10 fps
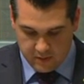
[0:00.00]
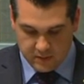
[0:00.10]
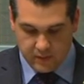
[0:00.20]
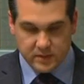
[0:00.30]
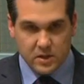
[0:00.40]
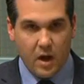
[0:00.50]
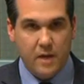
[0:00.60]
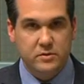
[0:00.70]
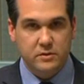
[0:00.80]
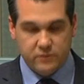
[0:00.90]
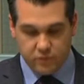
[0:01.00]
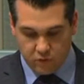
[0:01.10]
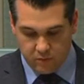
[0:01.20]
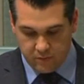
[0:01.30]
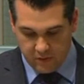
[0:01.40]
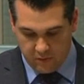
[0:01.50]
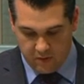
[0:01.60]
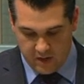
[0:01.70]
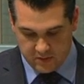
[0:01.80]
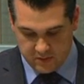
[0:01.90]
So in times of trauma and
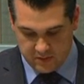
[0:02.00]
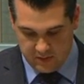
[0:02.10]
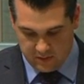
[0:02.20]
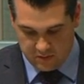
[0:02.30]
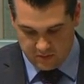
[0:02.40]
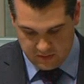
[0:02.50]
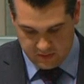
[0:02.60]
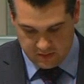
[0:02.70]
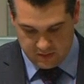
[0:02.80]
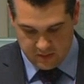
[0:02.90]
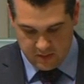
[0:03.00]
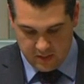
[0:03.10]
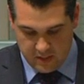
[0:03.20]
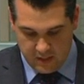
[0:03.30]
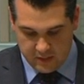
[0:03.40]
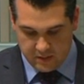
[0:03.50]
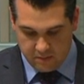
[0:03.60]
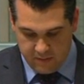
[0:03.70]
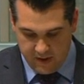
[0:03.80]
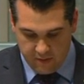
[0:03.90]
crisis such as this, it's
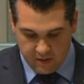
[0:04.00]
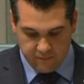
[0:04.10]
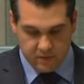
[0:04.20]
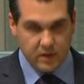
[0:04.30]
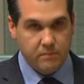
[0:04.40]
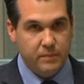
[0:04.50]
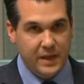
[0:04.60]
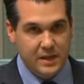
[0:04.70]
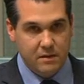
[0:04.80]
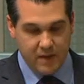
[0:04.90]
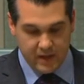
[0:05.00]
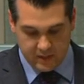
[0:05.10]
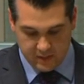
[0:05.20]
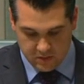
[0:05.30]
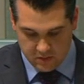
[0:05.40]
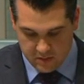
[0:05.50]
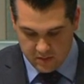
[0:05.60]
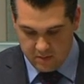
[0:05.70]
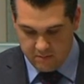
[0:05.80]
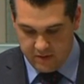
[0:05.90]
imperative that opinion makers,
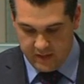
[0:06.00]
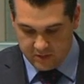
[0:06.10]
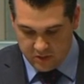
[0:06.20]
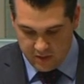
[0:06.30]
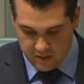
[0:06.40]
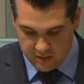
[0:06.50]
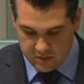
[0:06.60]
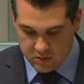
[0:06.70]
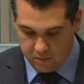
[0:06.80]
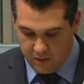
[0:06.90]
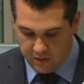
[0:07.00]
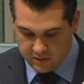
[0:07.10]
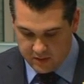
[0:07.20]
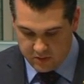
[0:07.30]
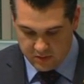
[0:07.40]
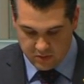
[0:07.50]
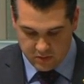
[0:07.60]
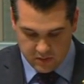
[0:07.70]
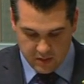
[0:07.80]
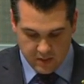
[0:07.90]
be they journalists or
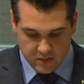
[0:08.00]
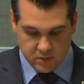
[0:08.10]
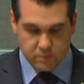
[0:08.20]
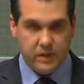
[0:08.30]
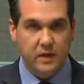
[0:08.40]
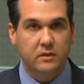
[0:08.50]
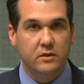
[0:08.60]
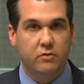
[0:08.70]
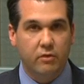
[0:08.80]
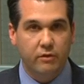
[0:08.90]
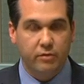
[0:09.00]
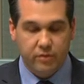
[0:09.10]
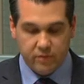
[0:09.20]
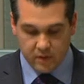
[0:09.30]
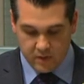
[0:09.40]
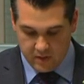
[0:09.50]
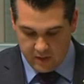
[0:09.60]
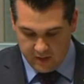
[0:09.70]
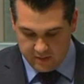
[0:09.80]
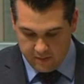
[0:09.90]
politicians, speak the truth
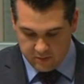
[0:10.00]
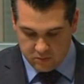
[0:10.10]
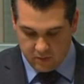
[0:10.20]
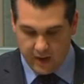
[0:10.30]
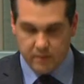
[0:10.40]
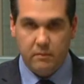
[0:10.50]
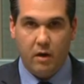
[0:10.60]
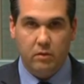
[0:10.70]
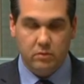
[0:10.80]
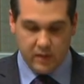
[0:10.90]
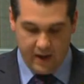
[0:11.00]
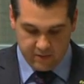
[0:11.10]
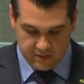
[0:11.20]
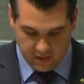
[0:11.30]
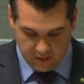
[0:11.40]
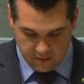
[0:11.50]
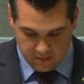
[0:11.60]
and demonstrate moral clarity.